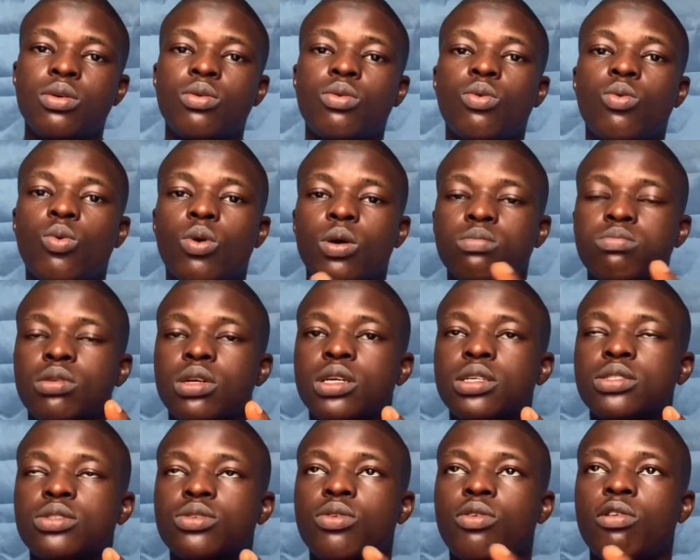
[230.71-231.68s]

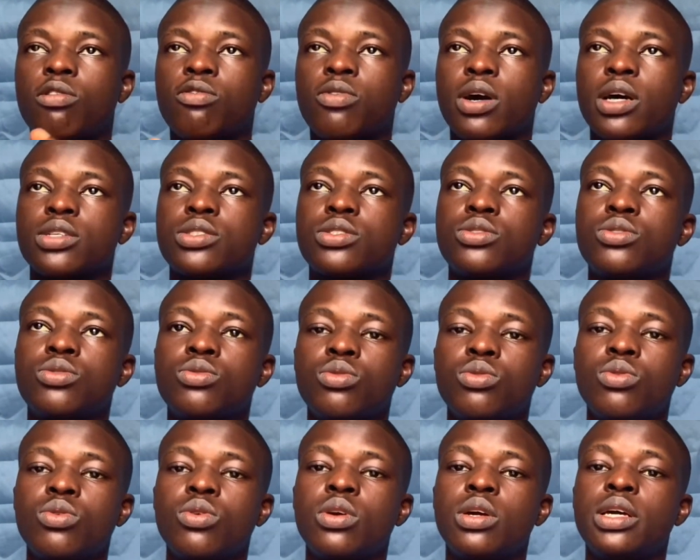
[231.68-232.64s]
WordPress offers you
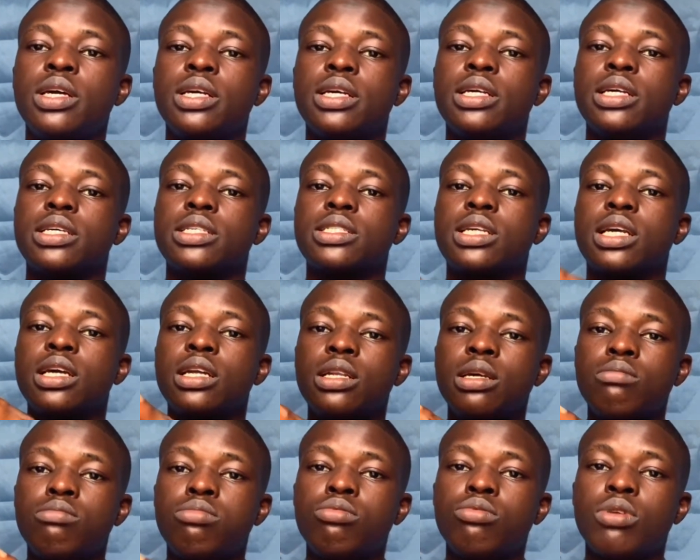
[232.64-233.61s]
a
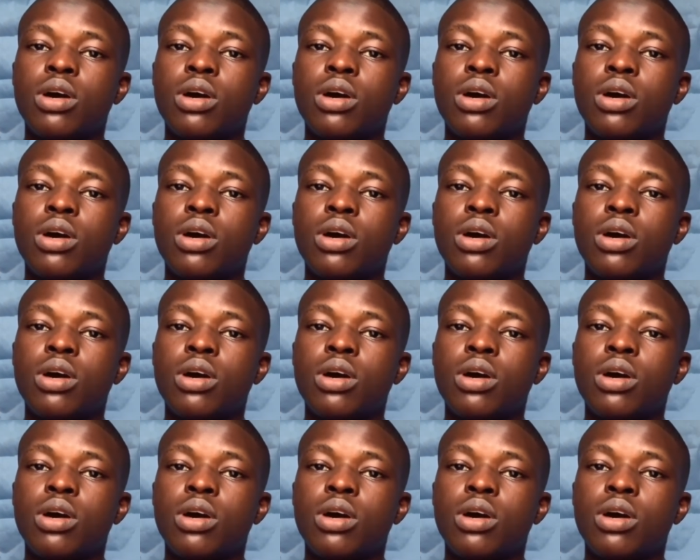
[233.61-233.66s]
scalable